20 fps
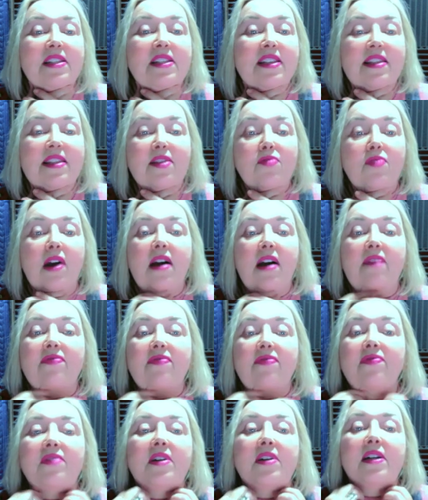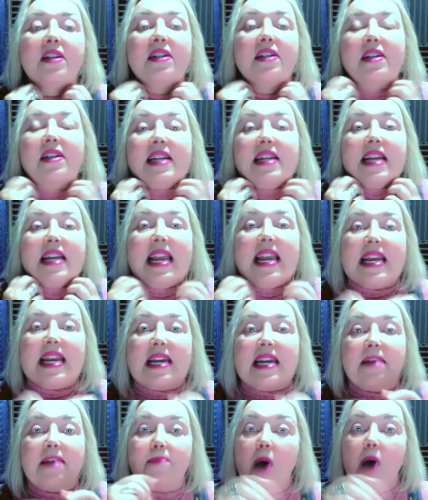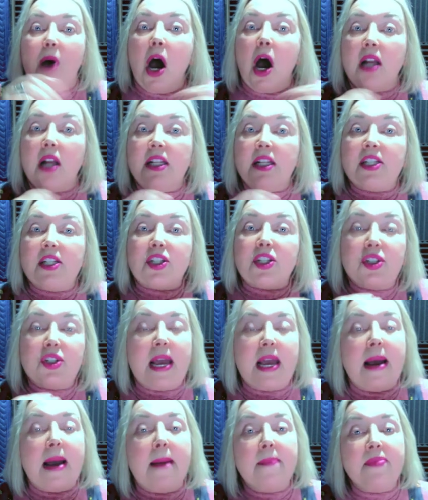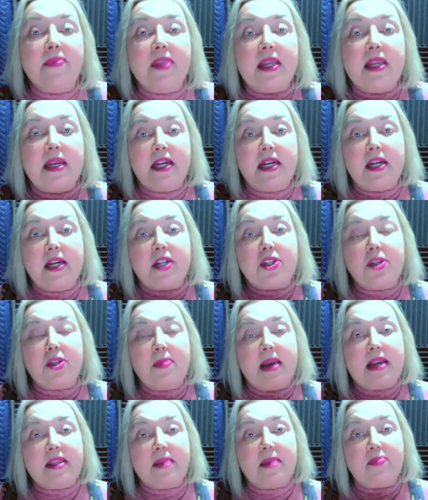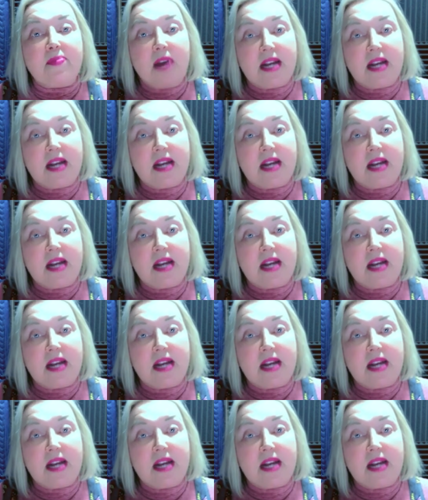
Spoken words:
in the rough, and polish them to make them